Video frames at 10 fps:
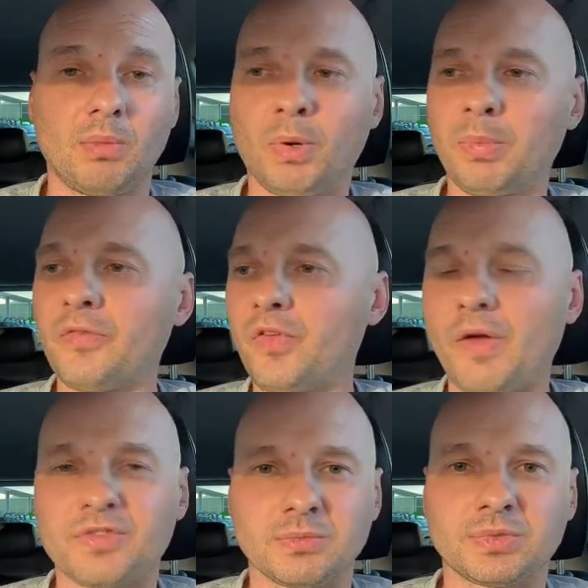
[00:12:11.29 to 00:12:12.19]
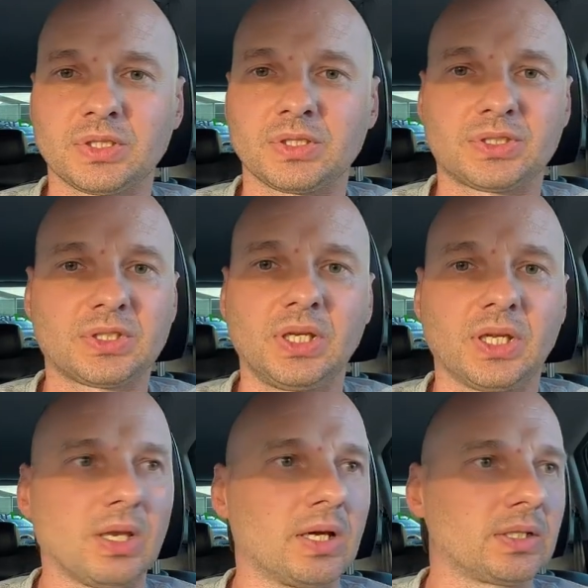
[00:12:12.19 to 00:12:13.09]
Probably if you have something
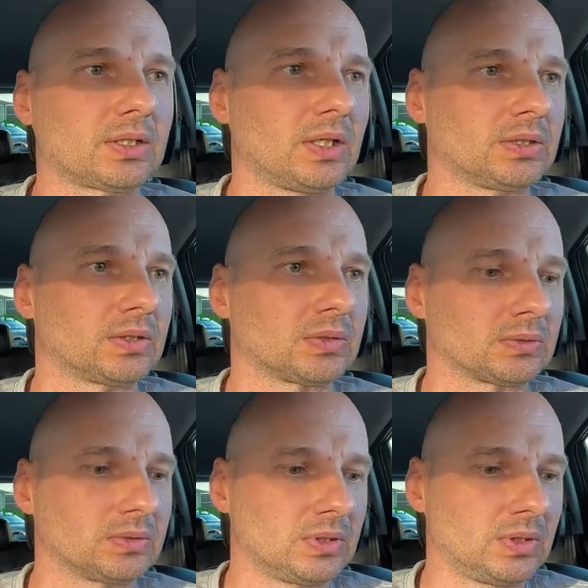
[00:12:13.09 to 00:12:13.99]
silly like, I don't know,